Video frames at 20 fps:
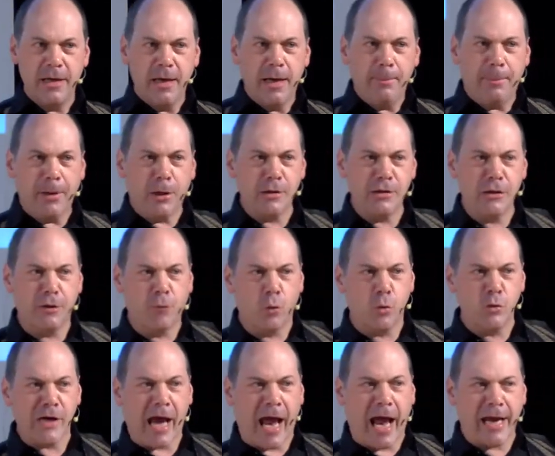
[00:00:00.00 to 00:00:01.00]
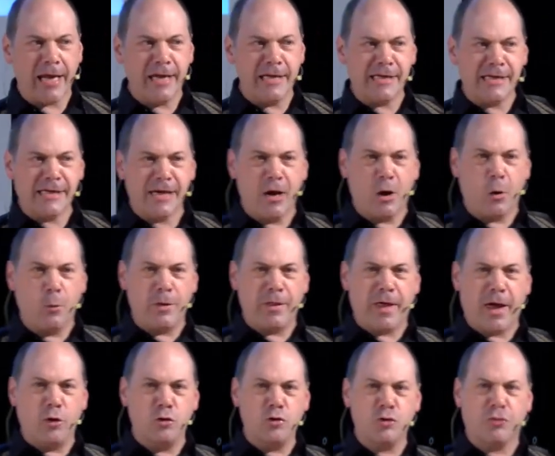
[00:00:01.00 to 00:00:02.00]
because, of course, had it sunk
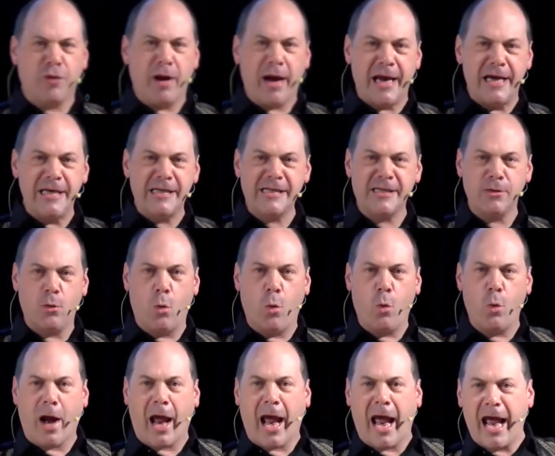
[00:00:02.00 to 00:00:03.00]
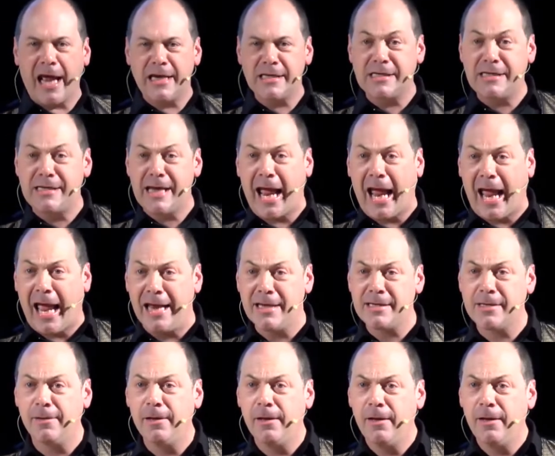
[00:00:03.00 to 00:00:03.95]
without trace, all hands dead,